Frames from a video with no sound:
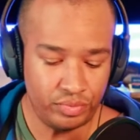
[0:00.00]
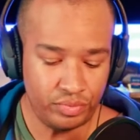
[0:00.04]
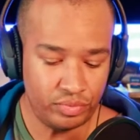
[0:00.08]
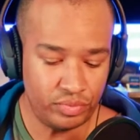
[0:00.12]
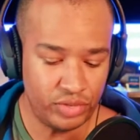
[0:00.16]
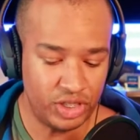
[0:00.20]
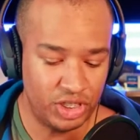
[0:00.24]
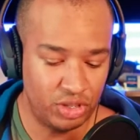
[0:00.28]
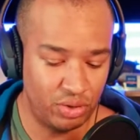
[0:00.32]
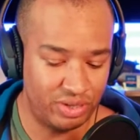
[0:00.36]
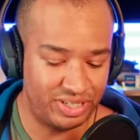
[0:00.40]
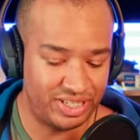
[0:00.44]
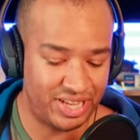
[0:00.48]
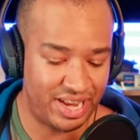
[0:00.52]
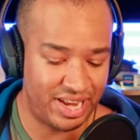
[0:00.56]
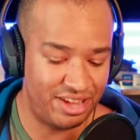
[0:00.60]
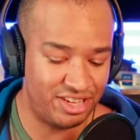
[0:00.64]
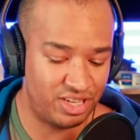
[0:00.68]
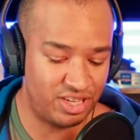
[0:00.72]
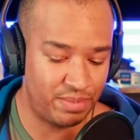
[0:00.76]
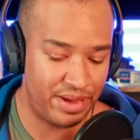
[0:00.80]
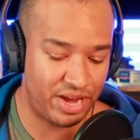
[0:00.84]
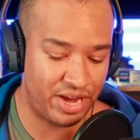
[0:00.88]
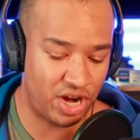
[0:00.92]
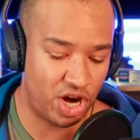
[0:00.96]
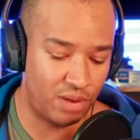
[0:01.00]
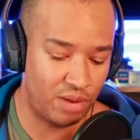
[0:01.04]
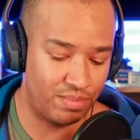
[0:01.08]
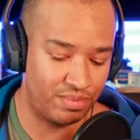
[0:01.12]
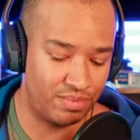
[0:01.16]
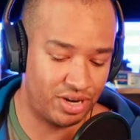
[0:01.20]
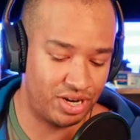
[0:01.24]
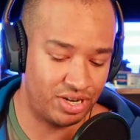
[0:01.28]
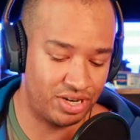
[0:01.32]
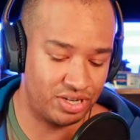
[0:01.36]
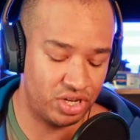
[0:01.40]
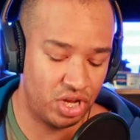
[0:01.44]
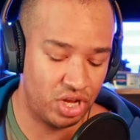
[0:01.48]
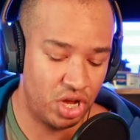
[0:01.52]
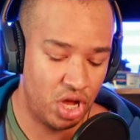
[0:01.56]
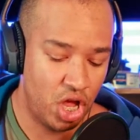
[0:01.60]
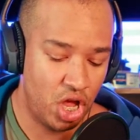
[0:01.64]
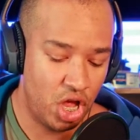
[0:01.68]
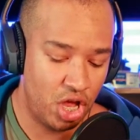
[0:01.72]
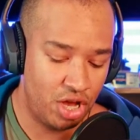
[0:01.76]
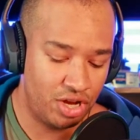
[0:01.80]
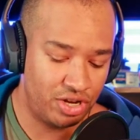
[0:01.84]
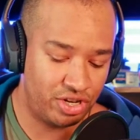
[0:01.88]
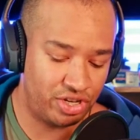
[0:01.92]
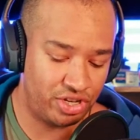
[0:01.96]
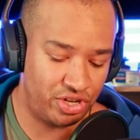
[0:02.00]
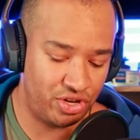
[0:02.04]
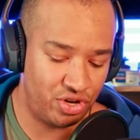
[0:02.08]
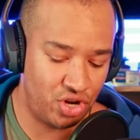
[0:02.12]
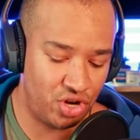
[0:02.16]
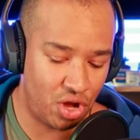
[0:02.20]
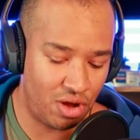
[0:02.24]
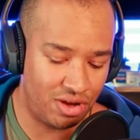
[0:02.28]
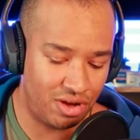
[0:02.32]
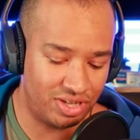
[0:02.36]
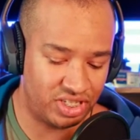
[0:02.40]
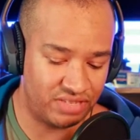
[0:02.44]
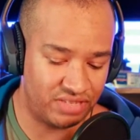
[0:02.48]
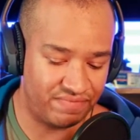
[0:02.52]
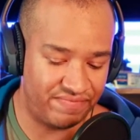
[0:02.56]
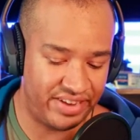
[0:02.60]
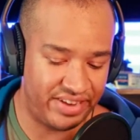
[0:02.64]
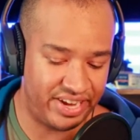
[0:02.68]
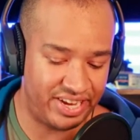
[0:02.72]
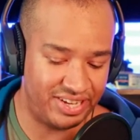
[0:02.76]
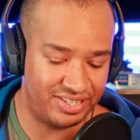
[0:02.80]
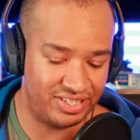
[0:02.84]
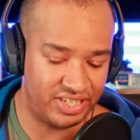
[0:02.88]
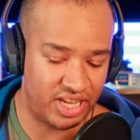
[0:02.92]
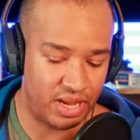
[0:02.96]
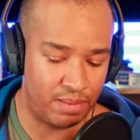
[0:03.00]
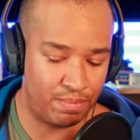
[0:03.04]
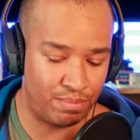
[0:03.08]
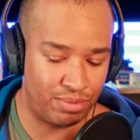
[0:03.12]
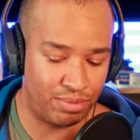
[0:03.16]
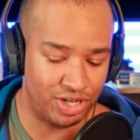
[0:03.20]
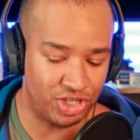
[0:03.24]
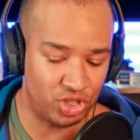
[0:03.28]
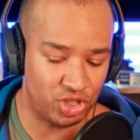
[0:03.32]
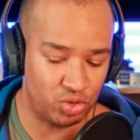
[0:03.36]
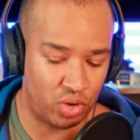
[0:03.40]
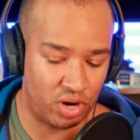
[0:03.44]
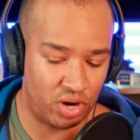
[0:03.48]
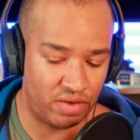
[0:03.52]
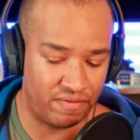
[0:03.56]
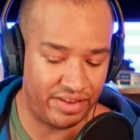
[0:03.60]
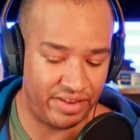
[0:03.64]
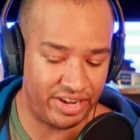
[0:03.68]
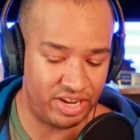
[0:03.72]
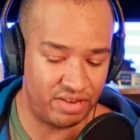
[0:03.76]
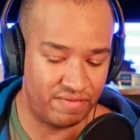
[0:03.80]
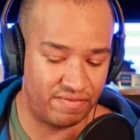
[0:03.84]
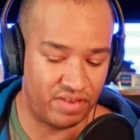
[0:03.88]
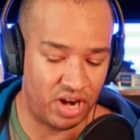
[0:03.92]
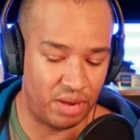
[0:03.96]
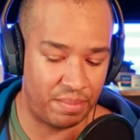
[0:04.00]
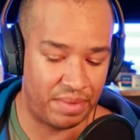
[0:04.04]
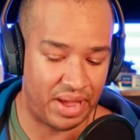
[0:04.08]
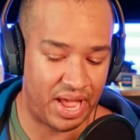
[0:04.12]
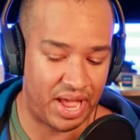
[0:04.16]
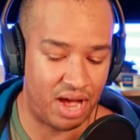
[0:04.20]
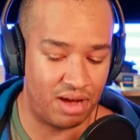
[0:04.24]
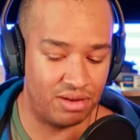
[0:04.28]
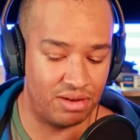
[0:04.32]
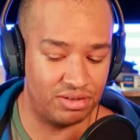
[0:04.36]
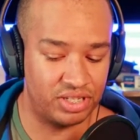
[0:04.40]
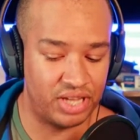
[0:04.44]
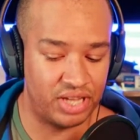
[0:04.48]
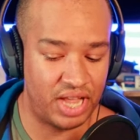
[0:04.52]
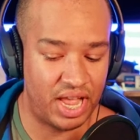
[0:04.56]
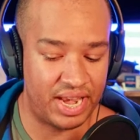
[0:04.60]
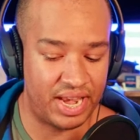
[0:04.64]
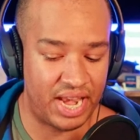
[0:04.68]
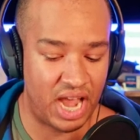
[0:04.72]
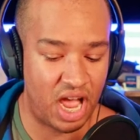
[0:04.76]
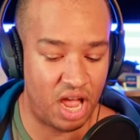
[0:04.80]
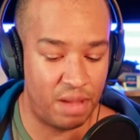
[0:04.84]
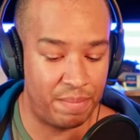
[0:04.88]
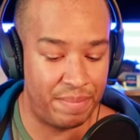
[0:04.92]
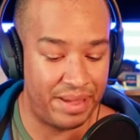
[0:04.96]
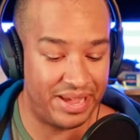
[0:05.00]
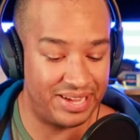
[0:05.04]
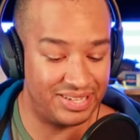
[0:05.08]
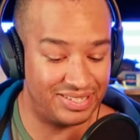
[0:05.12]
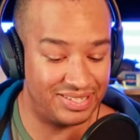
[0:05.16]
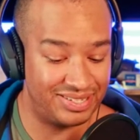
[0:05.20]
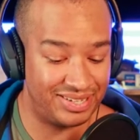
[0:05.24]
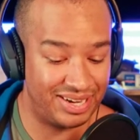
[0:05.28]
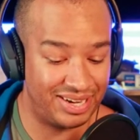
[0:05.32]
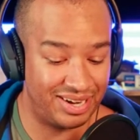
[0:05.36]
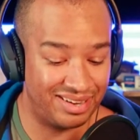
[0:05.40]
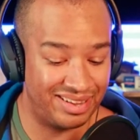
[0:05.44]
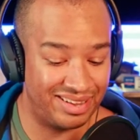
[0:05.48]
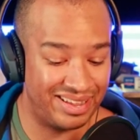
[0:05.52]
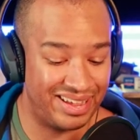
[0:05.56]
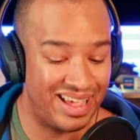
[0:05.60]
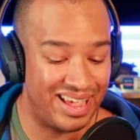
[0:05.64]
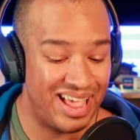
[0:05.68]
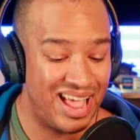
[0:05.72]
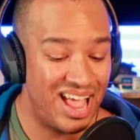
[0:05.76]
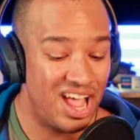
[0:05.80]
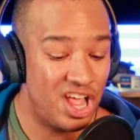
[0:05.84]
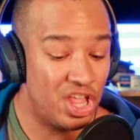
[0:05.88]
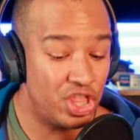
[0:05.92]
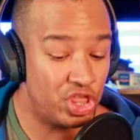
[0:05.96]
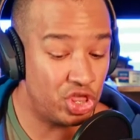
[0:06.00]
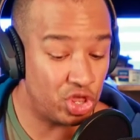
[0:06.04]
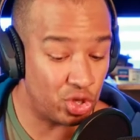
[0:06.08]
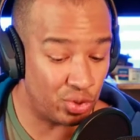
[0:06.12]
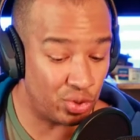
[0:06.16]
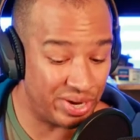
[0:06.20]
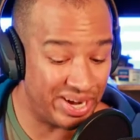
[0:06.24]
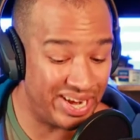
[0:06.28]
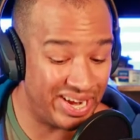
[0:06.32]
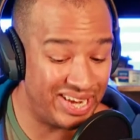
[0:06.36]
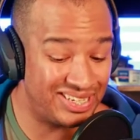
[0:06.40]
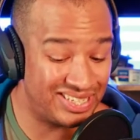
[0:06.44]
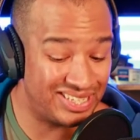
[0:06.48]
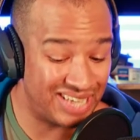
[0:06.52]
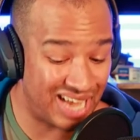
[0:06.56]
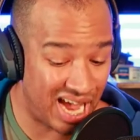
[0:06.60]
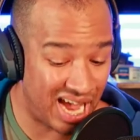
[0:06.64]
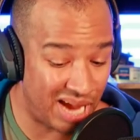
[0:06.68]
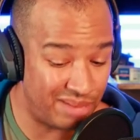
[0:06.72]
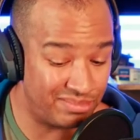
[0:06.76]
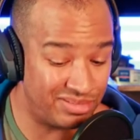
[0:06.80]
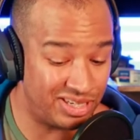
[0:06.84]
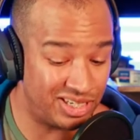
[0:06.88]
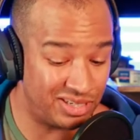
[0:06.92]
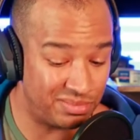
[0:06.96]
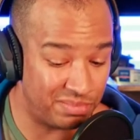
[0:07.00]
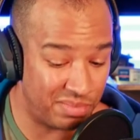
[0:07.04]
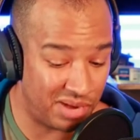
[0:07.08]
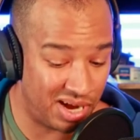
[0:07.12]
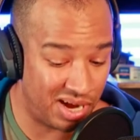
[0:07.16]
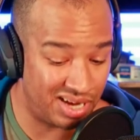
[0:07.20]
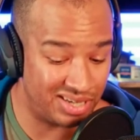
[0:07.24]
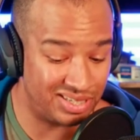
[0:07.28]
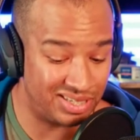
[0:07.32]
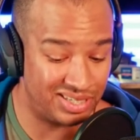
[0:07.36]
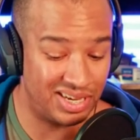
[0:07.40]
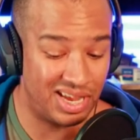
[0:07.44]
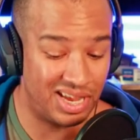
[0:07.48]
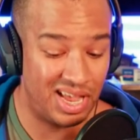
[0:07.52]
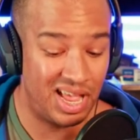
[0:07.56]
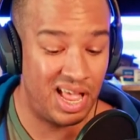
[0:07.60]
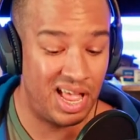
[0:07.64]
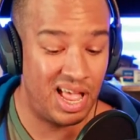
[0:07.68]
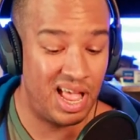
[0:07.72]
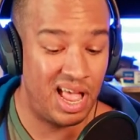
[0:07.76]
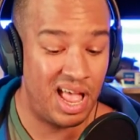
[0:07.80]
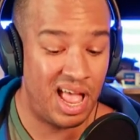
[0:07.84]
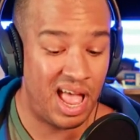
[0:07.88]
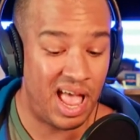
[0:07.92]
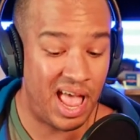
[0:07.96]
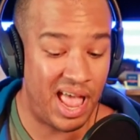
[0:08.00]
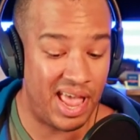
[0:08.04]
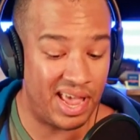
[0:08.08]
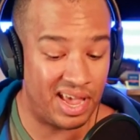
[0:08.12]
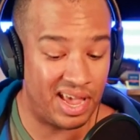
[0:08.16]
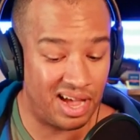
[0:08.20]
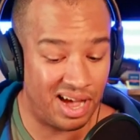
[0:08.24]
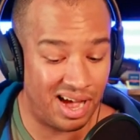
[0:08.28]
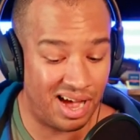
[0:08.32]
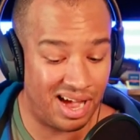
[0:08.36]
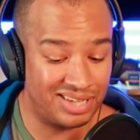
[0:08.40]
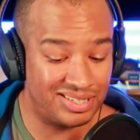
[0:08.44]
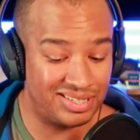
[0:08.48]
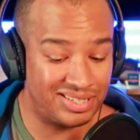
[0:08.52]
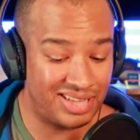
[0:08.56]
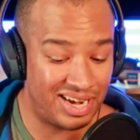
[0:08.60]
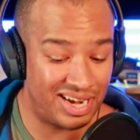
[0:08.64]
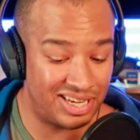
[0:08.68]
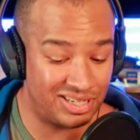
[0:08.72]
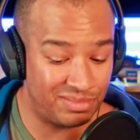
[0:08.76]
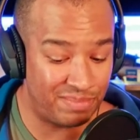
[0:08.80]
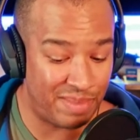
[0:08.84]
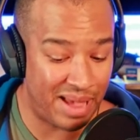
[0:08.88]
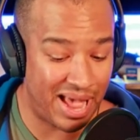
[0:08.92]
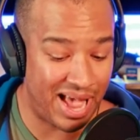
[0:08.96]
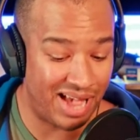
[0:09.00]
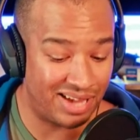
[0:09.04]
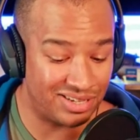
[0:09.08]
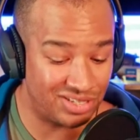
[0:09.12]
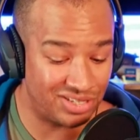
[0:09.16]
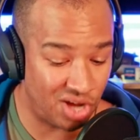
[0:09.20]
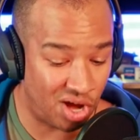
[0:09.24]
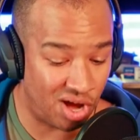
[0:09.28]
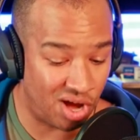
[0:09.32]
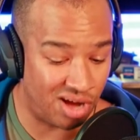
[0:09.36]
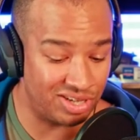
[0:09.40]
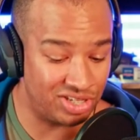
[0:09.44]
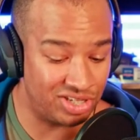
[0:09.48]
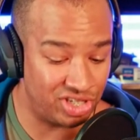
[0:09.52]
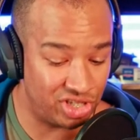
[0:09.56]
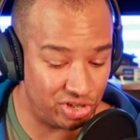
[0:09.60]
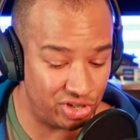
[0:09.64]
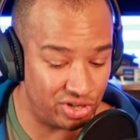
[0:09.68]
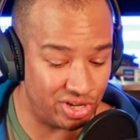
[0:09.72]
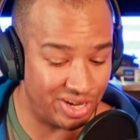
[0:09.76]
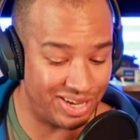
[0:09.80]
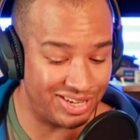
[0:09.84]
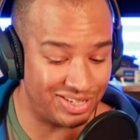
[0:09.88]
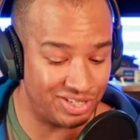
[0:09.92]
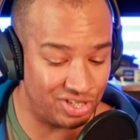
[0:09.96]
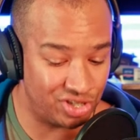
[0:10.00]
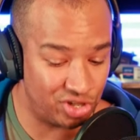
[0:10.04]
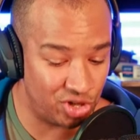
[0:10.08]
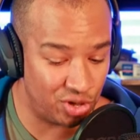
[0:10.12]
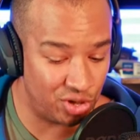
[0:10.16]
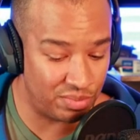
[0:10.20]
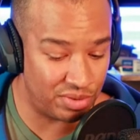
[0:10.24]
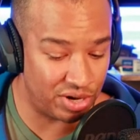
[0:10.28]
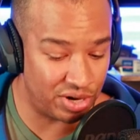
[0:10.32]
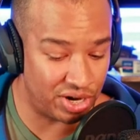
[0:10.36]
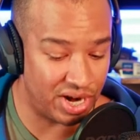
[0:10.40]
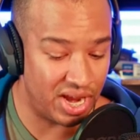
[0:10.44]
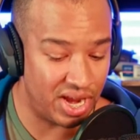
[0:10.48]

So he said he used to pay carpenters two dollars and fifty cent per square feet to frame a house, and now he pays nearly three times as much, a cost that is passed on to the consumer.